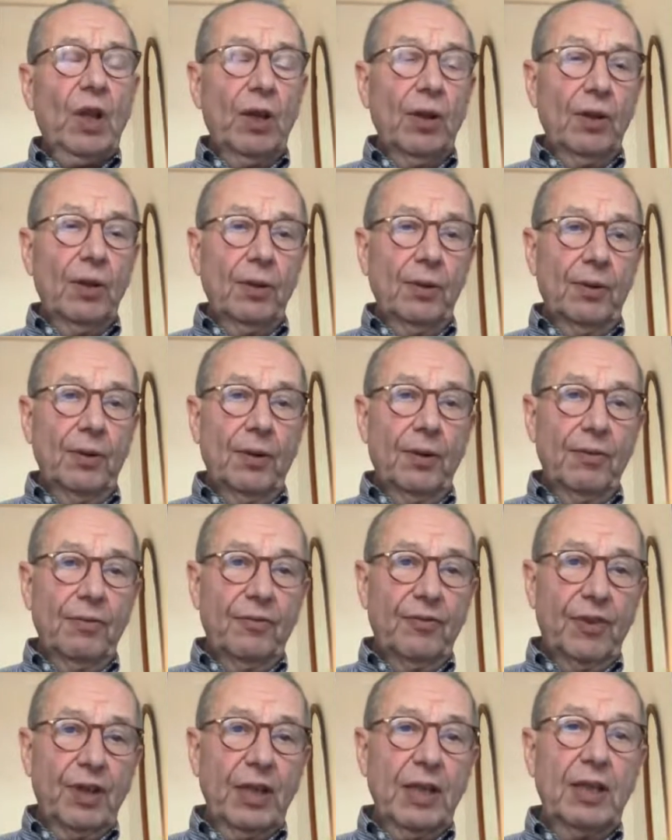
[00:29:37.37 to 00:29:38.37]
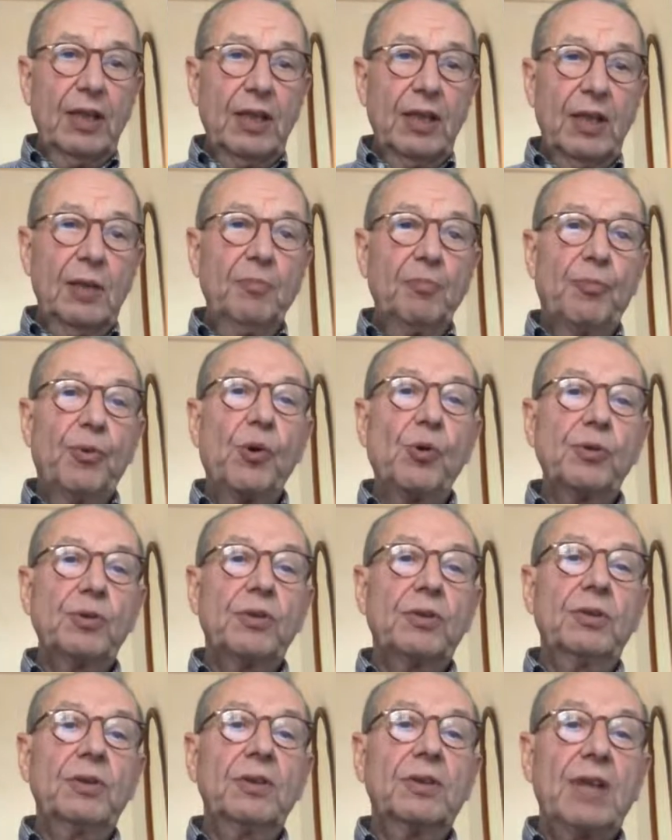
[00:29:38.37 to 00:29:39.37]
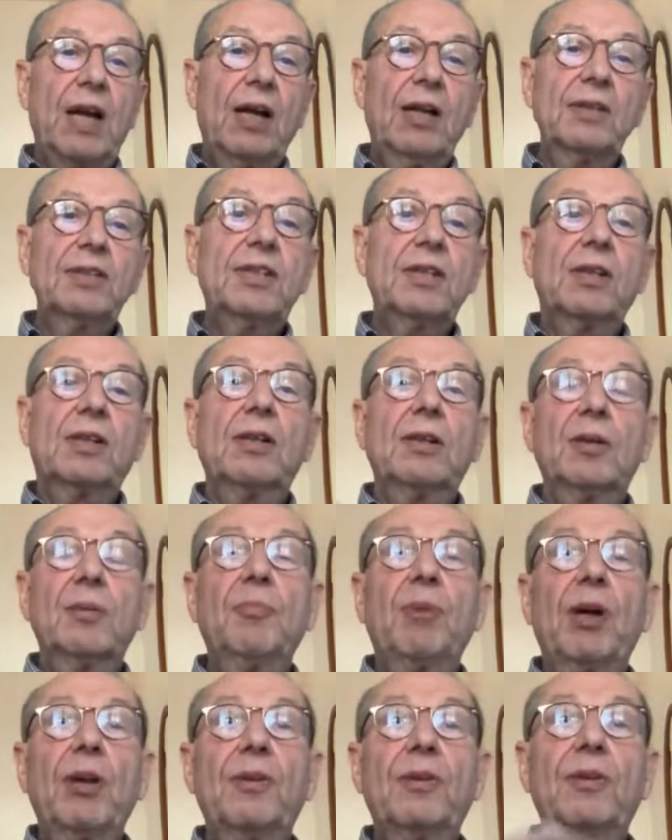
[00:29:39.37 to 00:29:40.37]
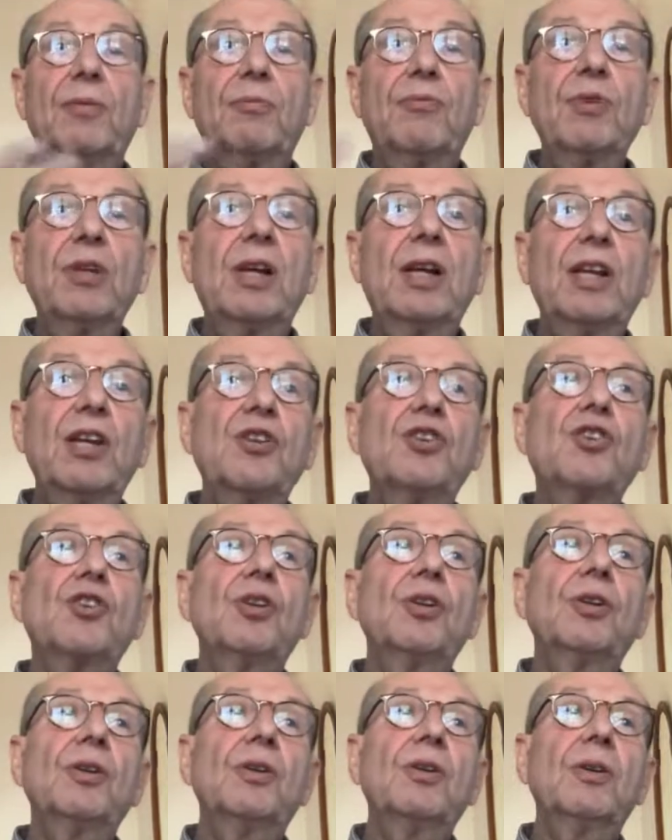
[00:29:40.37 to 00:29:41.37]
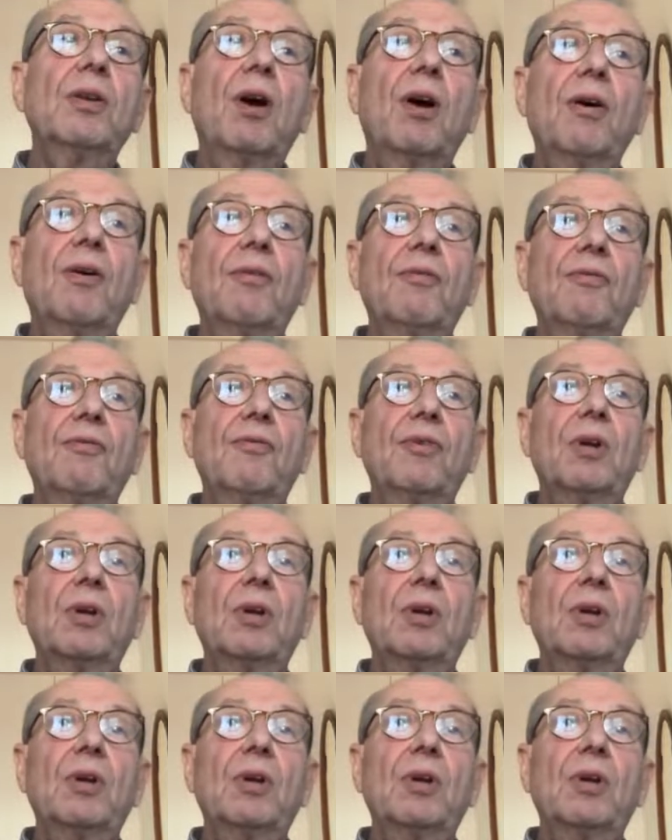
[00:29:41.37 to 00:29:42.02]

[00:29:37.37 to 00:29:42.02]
a very important article about the relation of